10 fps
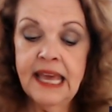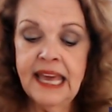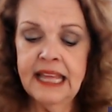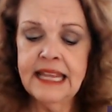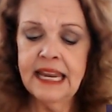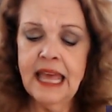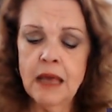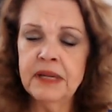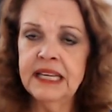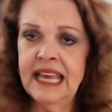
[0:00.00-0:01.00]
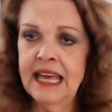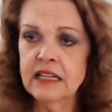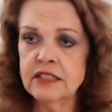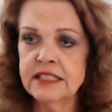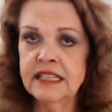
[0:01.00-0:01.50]
And then Emily
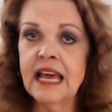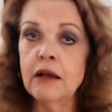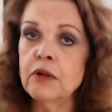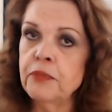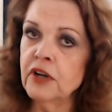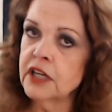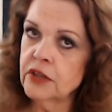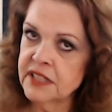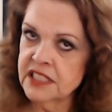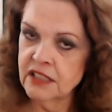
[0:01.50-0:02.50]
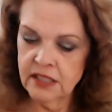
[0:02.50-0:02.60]
Anderson, I will pull a crystal